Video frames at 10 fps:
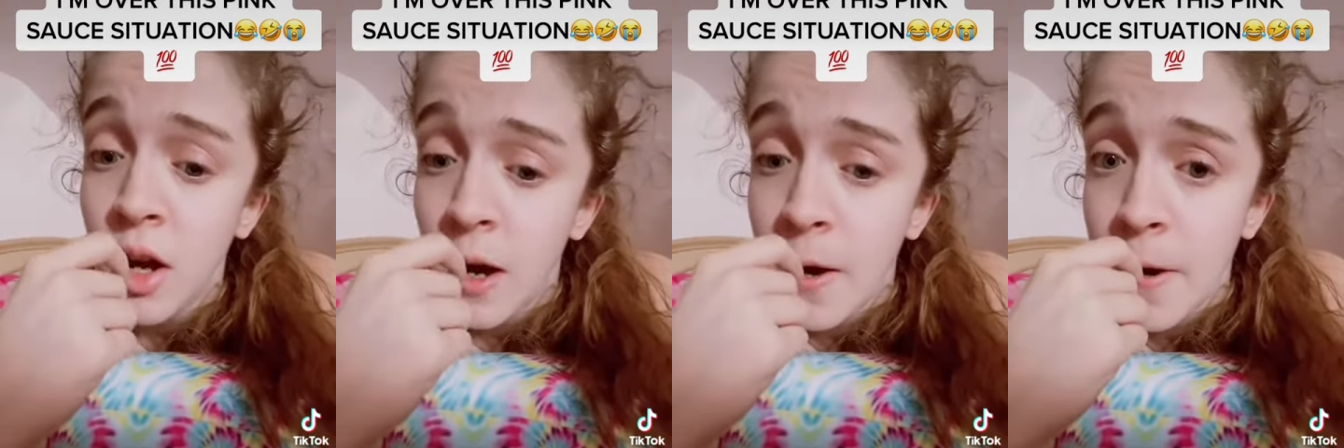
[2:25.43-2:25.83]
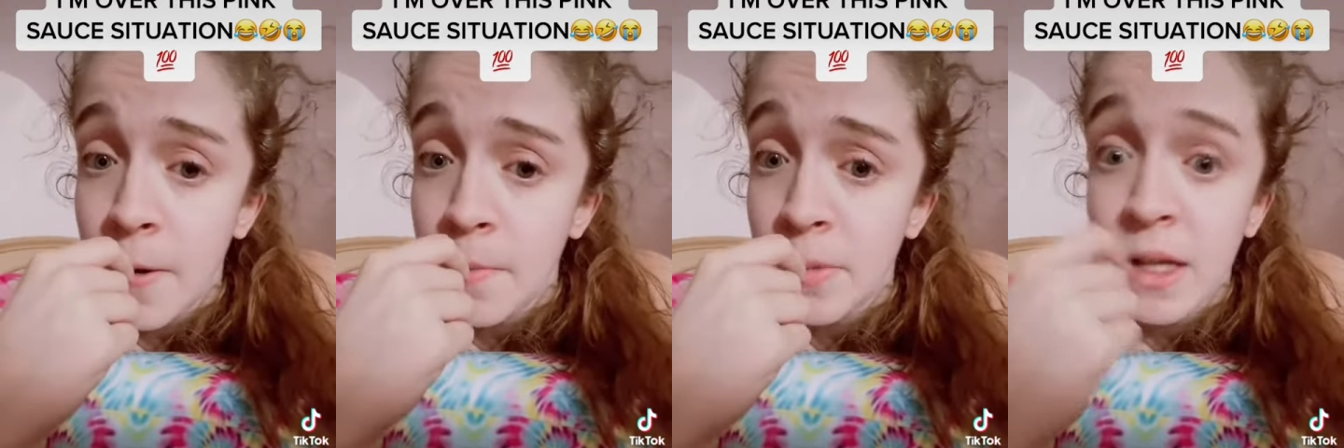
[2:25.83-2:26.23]

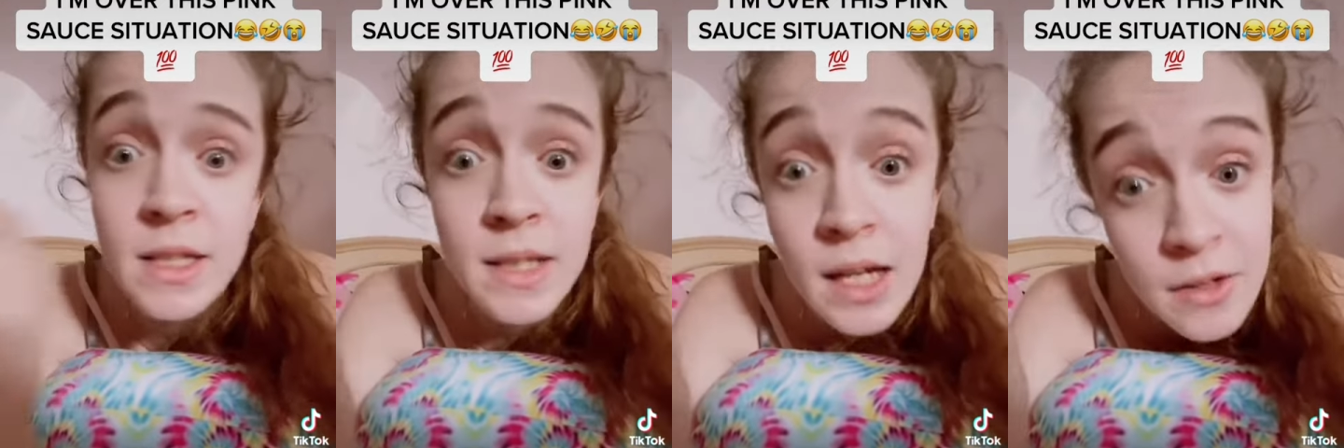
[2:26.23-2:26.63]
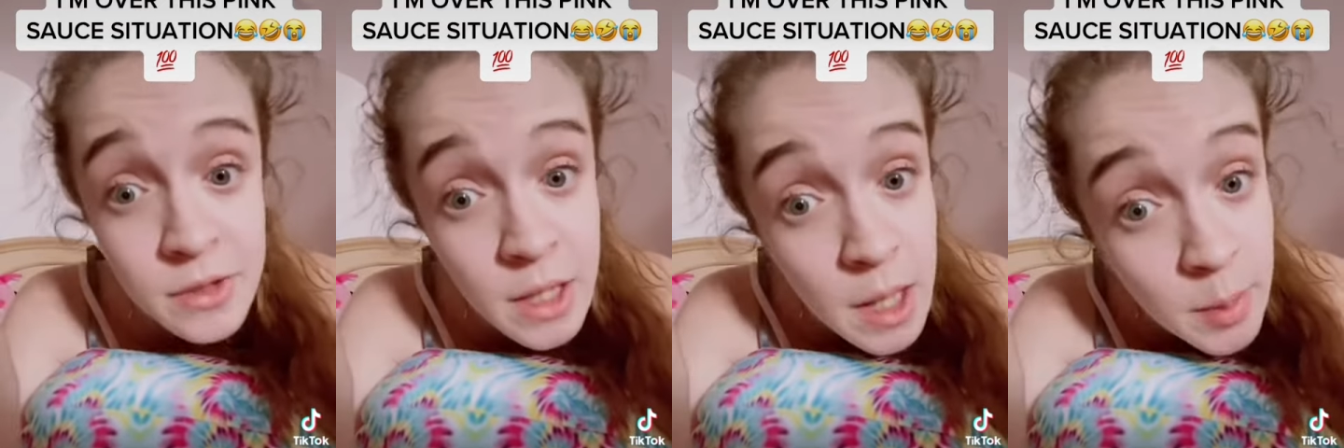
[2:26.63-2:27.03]
um, it is not
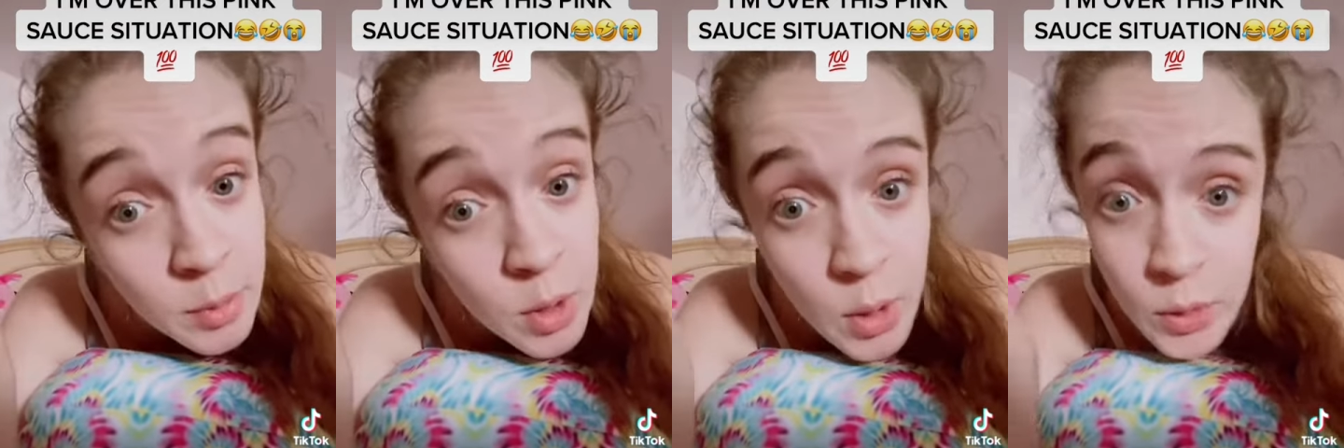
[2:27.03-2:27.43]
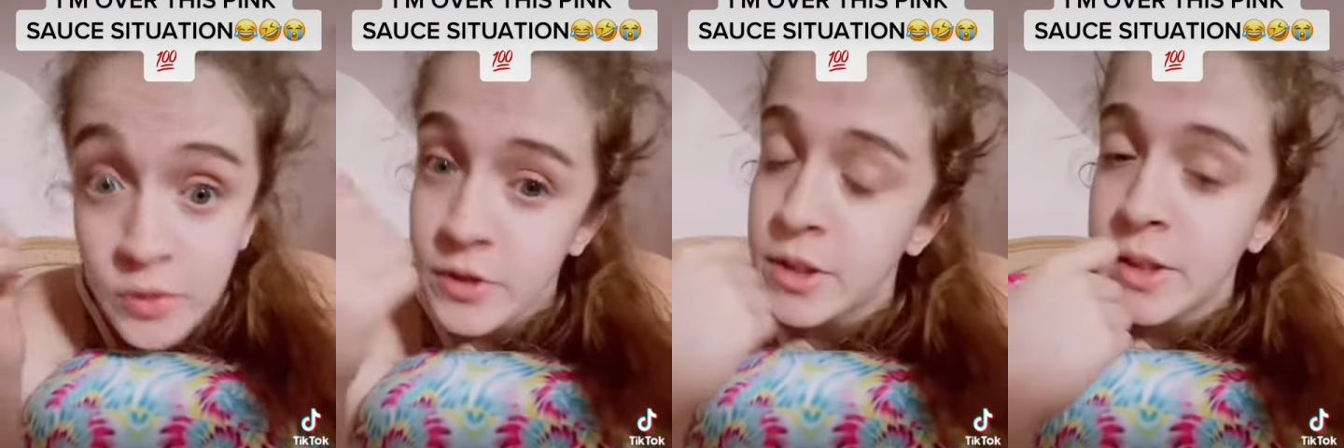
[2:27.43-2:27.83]
FDA
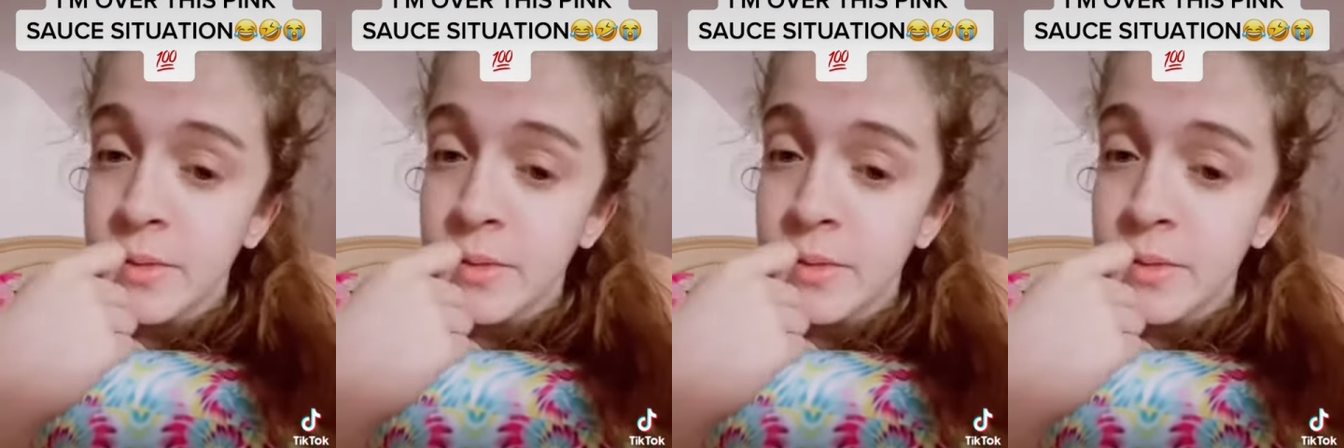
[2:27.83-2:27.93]
approved.